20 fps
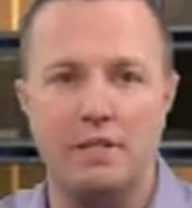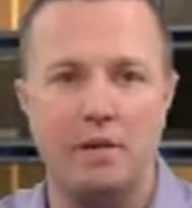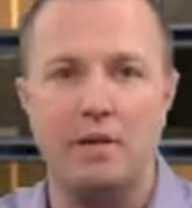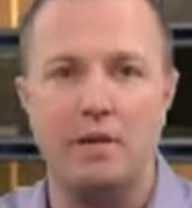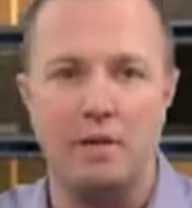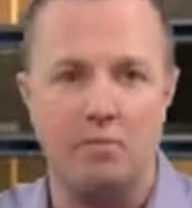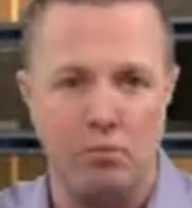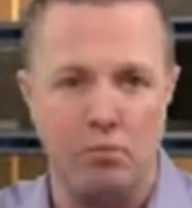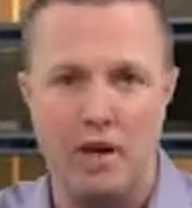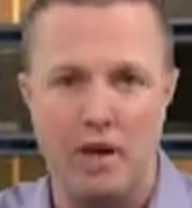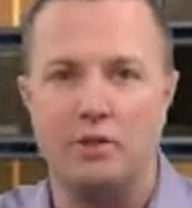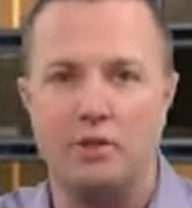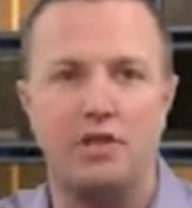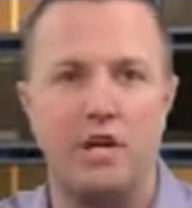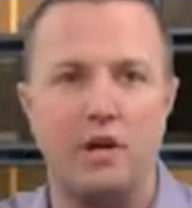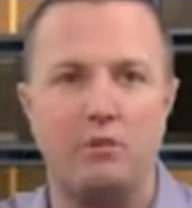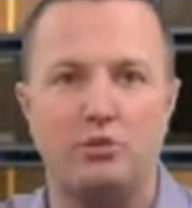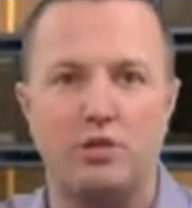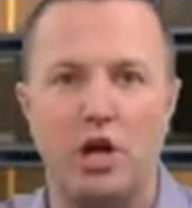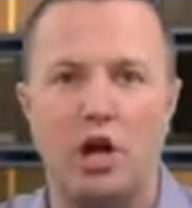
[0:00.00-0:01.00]
I mean, and Brady will
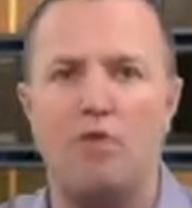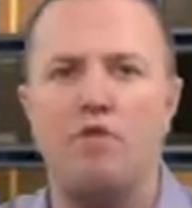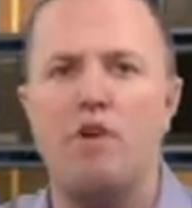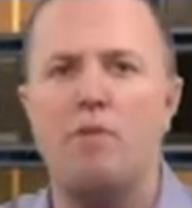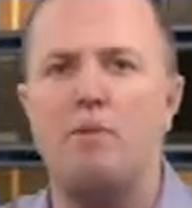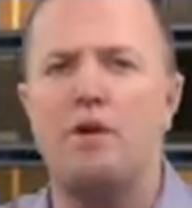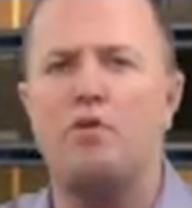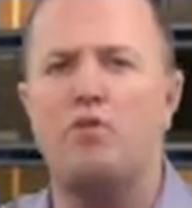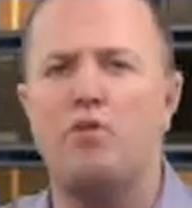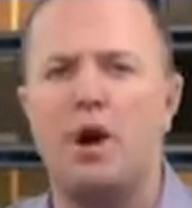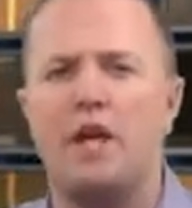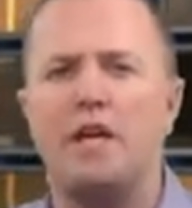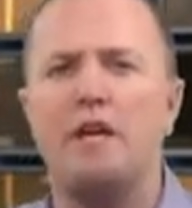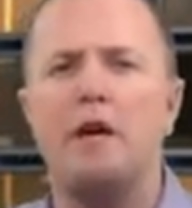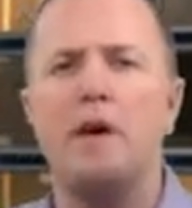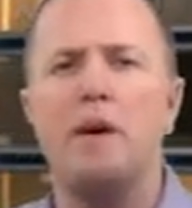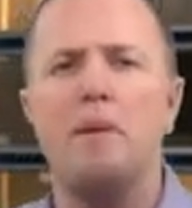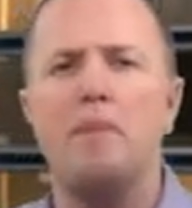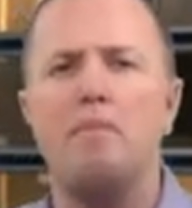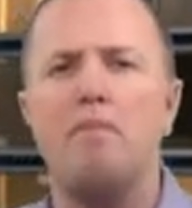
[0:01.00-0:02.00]
say himself, they've been
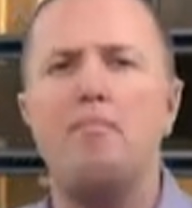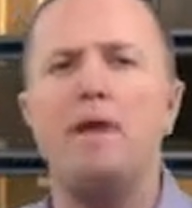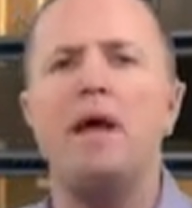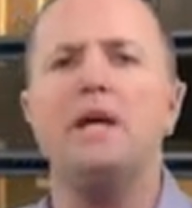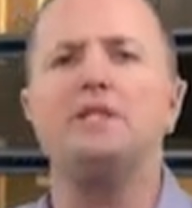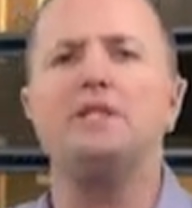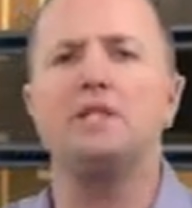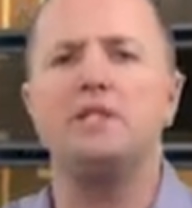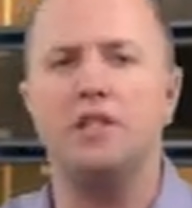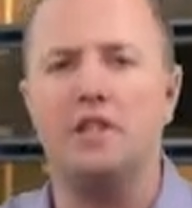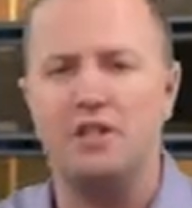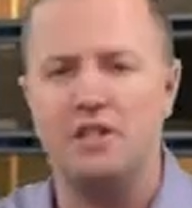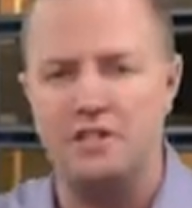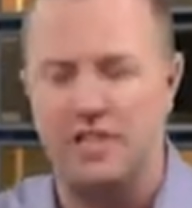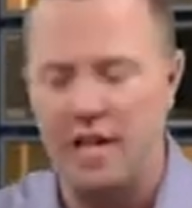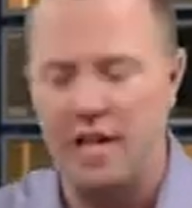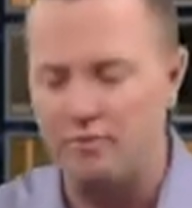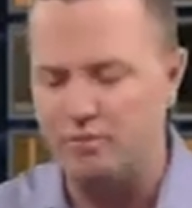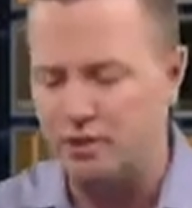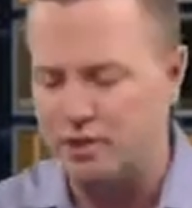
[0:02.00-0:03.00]
running basically the
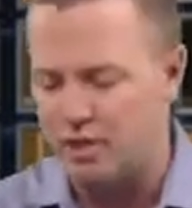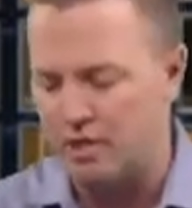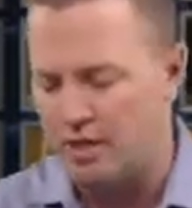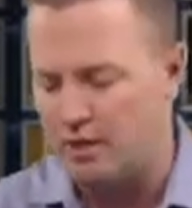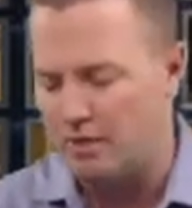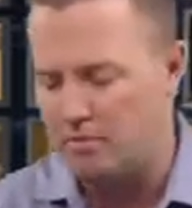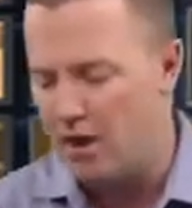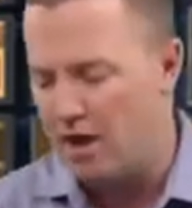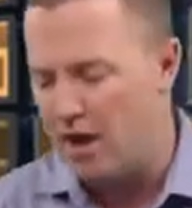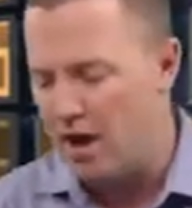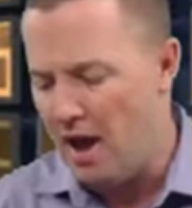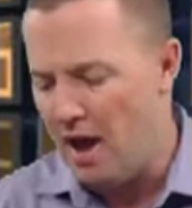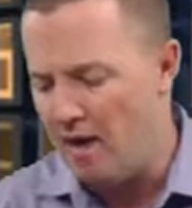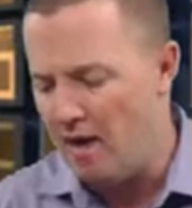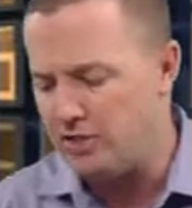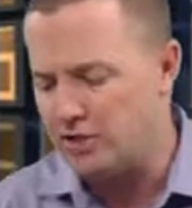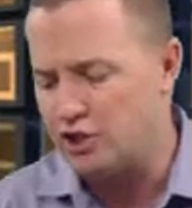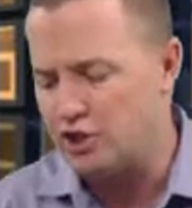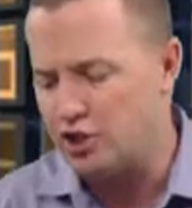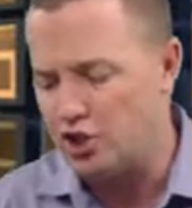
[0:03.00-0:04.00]
same scheme
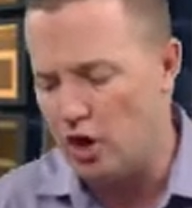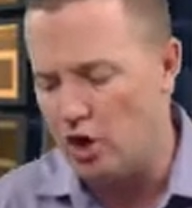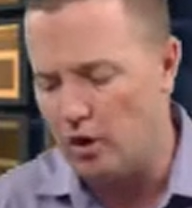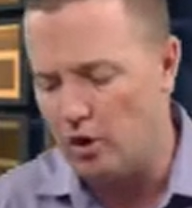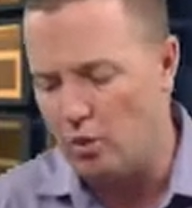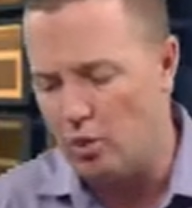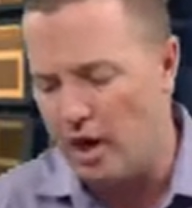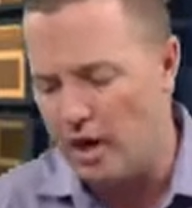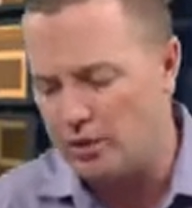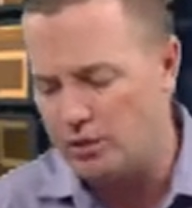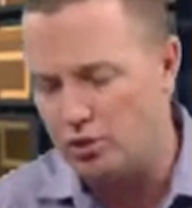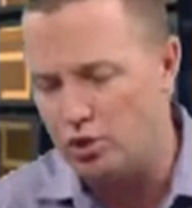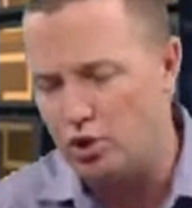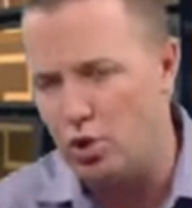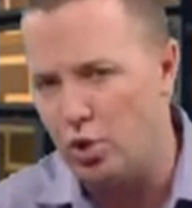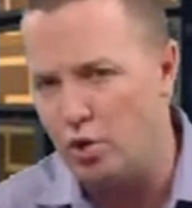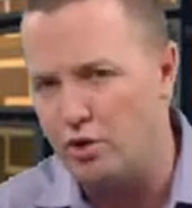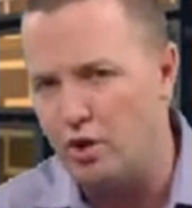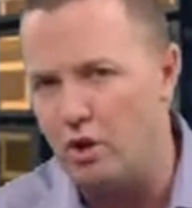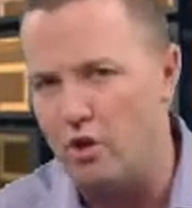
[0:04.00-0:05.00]
ever since Charlie Weiss was the
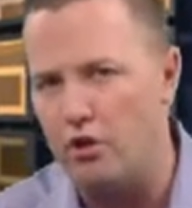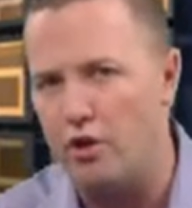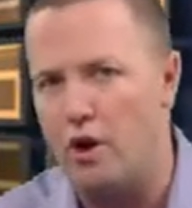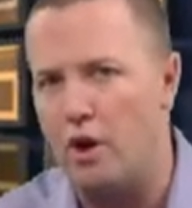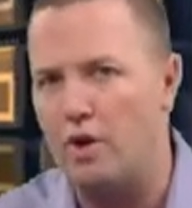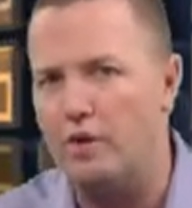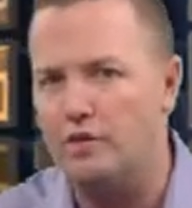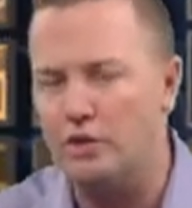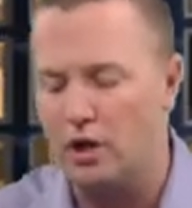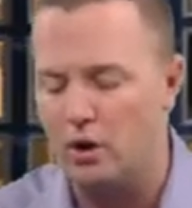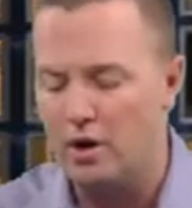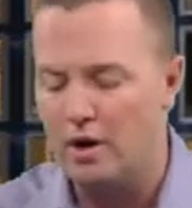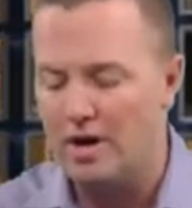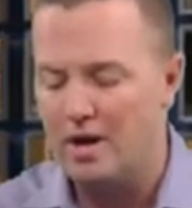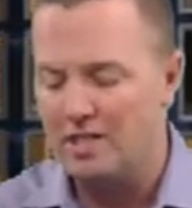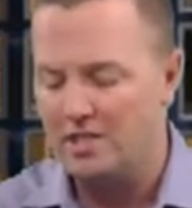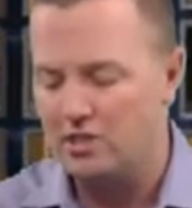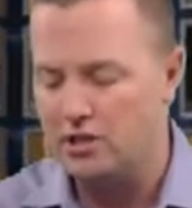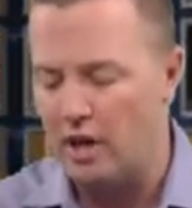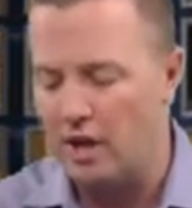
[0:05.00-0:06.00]
coordinator there, even though
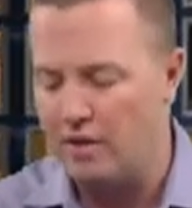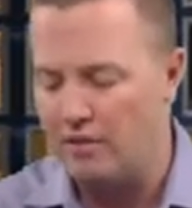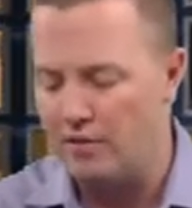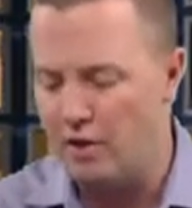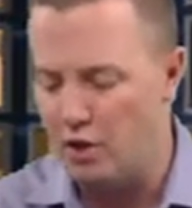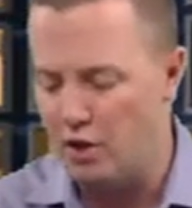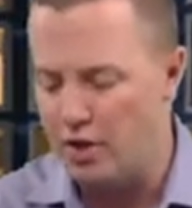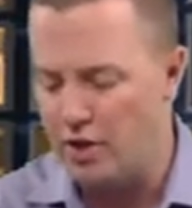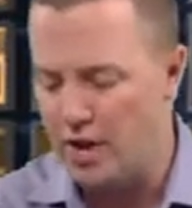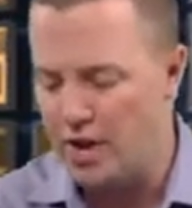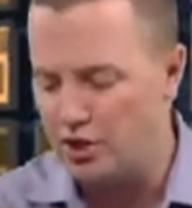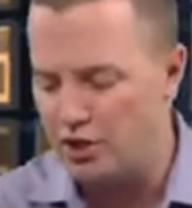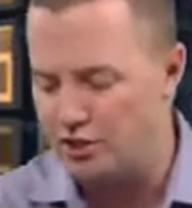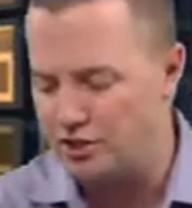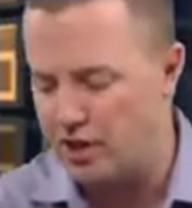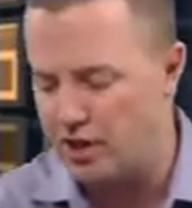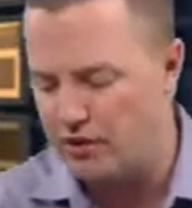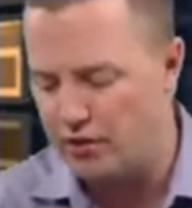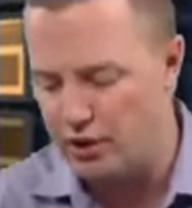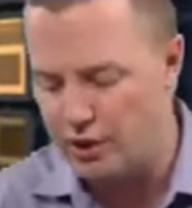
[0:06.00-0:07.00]
slight
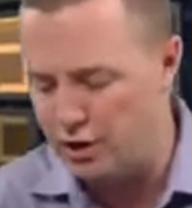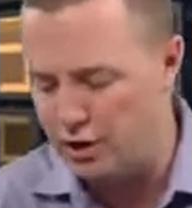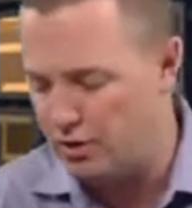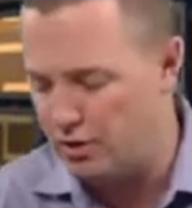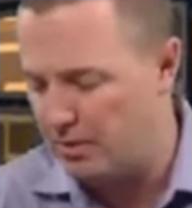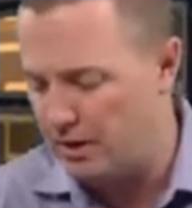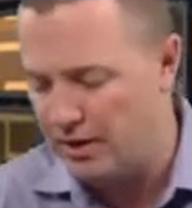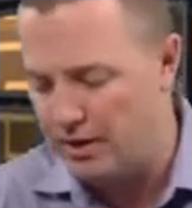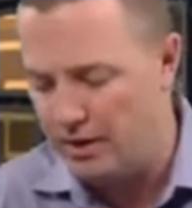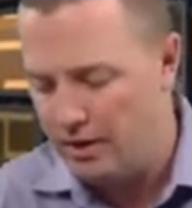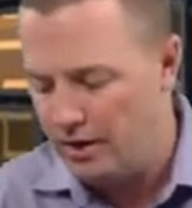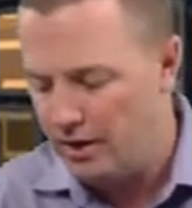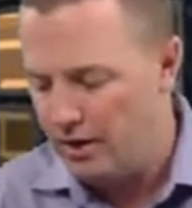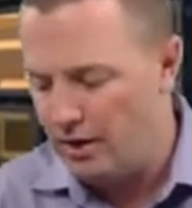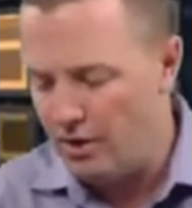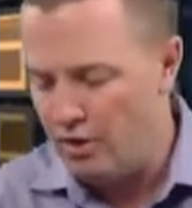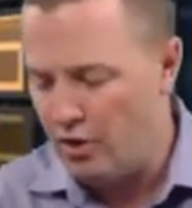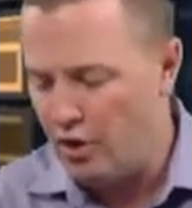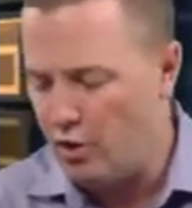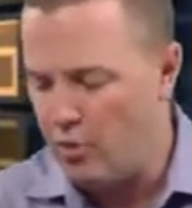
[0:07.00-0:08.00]
variations every year. But
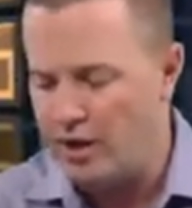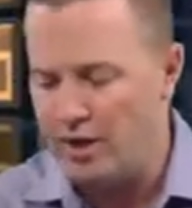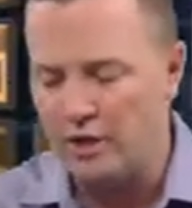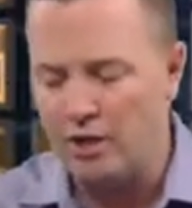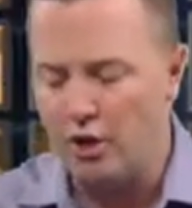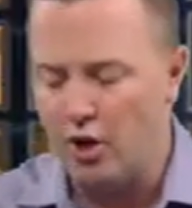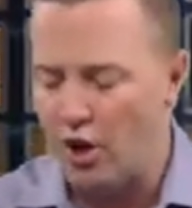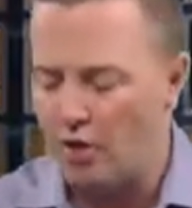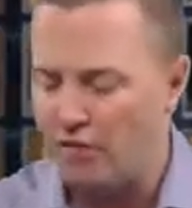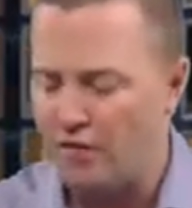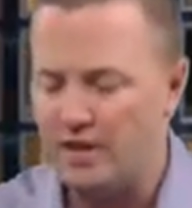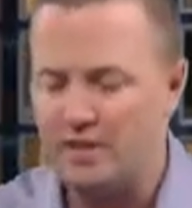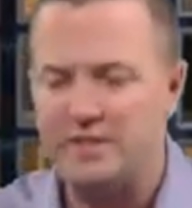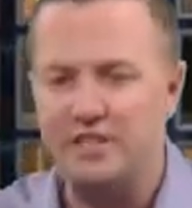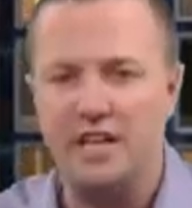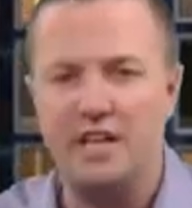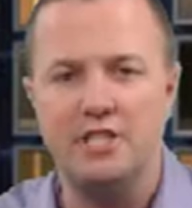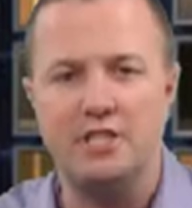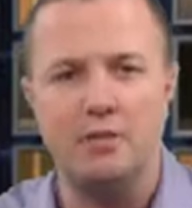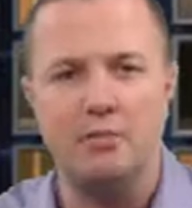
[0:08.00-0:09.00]
the New England
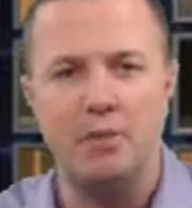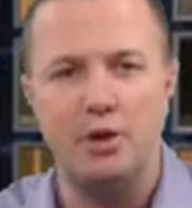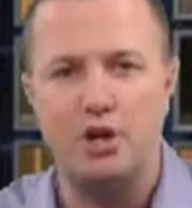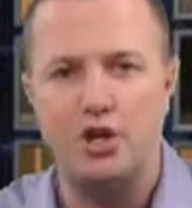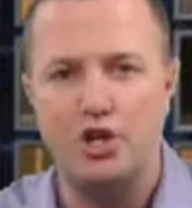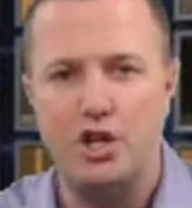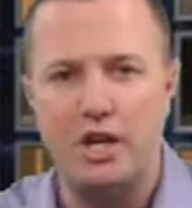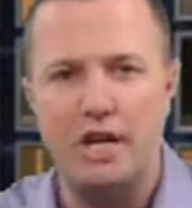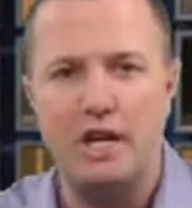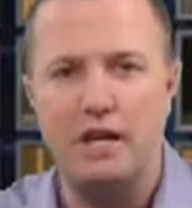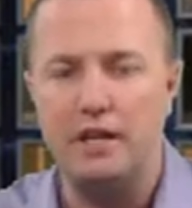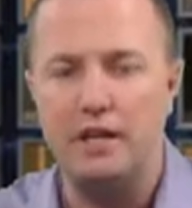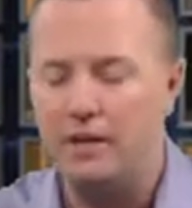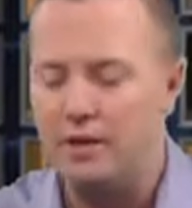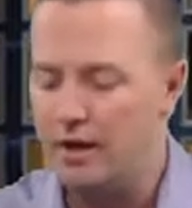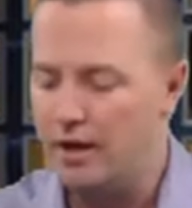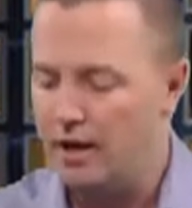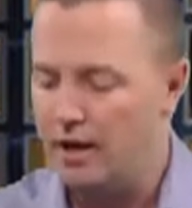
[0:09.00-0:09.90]
offense is a machine.